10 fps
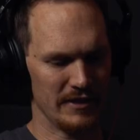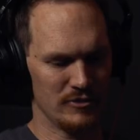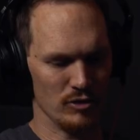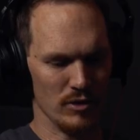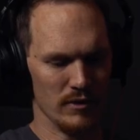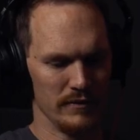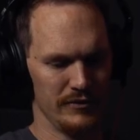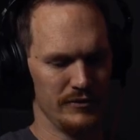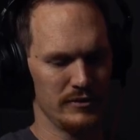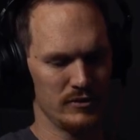that to
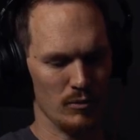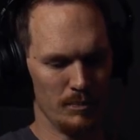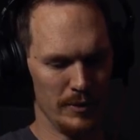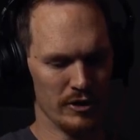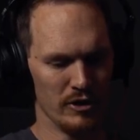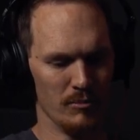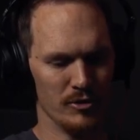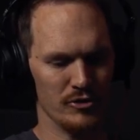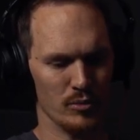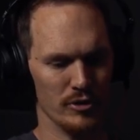a bigger
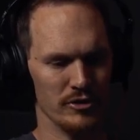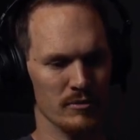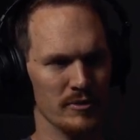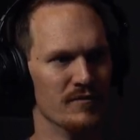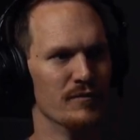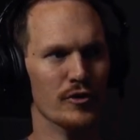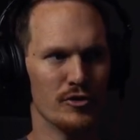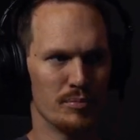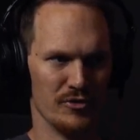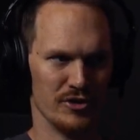number to where you can be
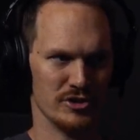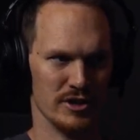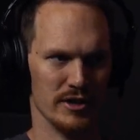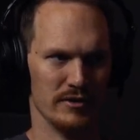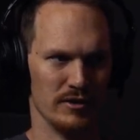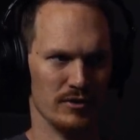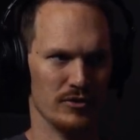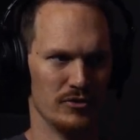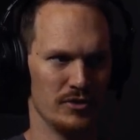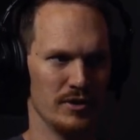first position on
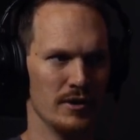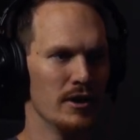deals.